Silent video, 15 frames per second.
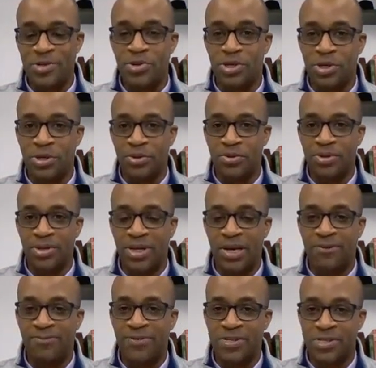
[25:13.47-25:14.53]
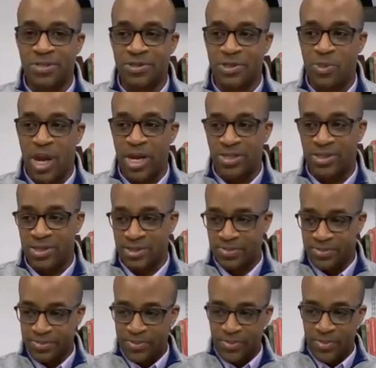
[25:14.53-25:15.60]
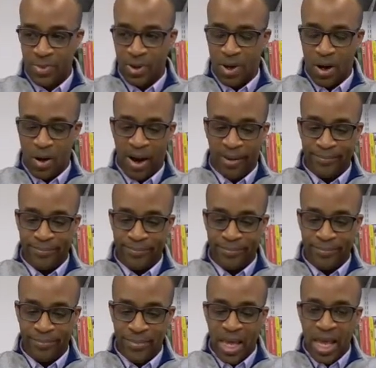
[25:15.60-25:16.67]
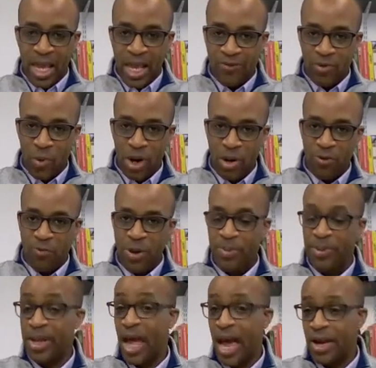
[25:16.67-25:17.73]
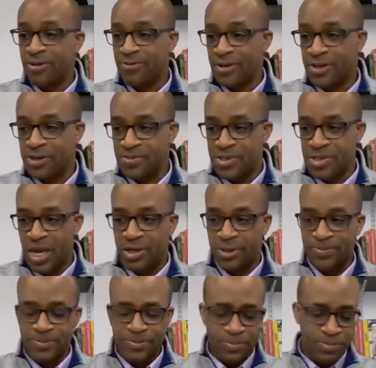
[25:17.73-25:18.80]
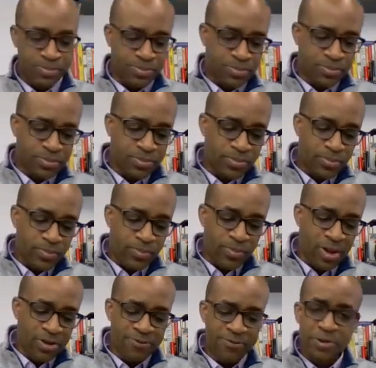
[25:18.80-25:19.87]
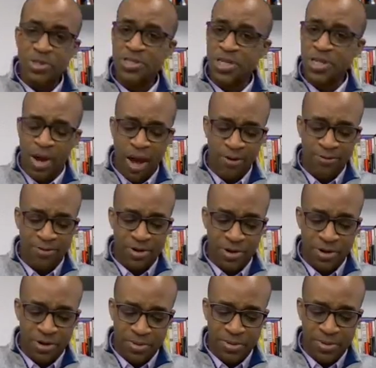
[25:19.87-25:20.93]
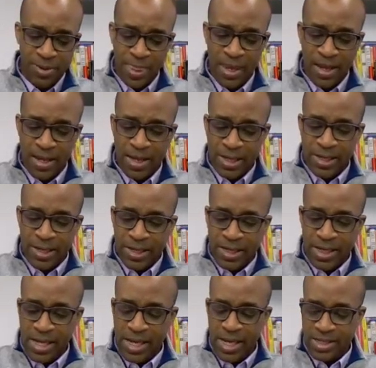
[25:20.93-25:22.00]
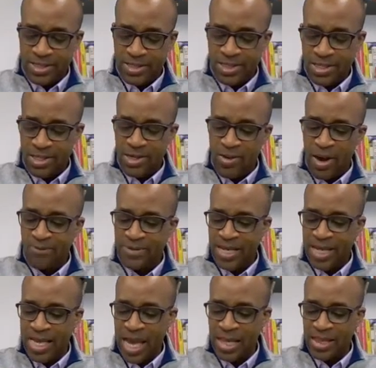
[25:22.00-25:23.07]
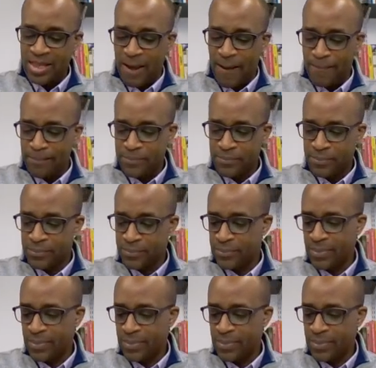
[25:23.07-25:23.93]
to you in a physical space. All right. If you want to move people out of the victim cycle, the first thing you have to do is you have to get them